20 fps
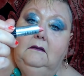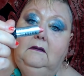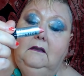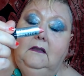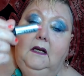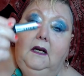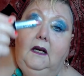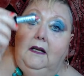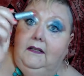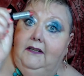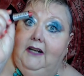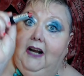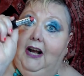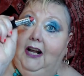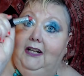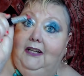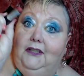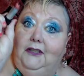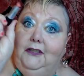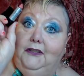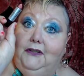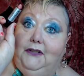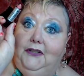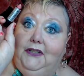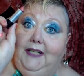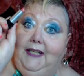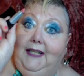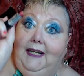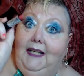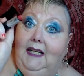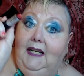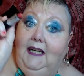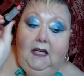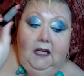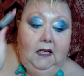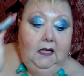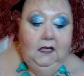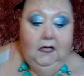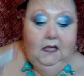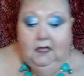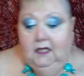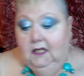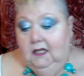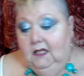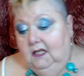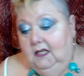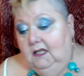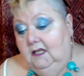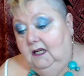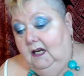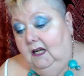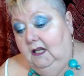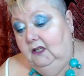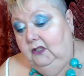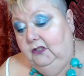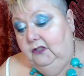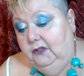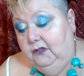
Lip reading: Dollar Tree! Dollar Tree.